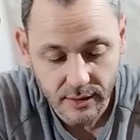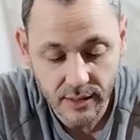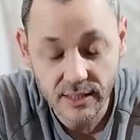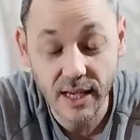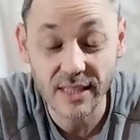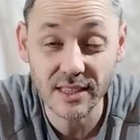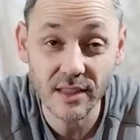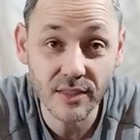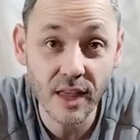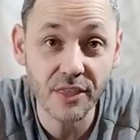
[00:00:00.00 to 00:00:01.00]
This has
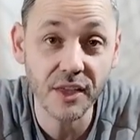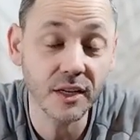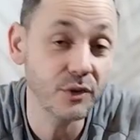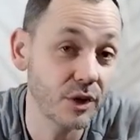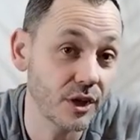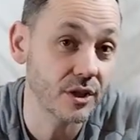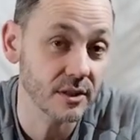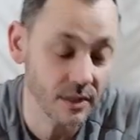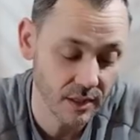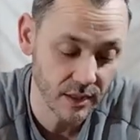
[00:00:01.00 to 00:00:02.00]
nothing
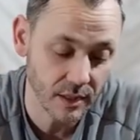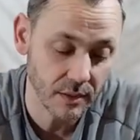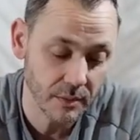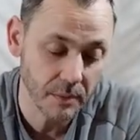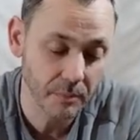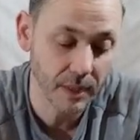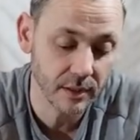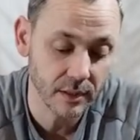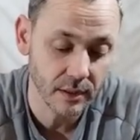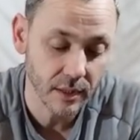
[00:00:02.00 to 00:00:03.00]
nutritious in here,
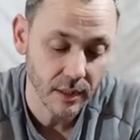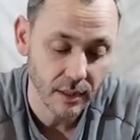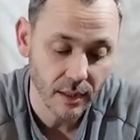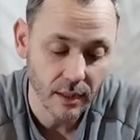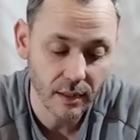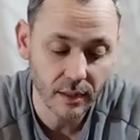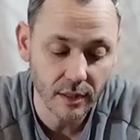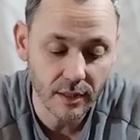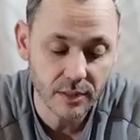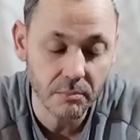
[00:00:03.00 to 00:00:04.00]
but
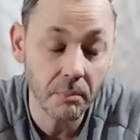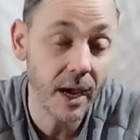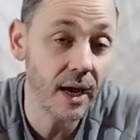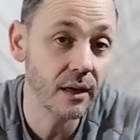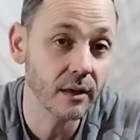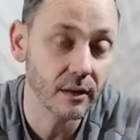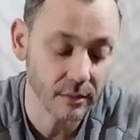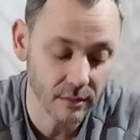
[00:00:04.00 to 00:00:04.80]
its main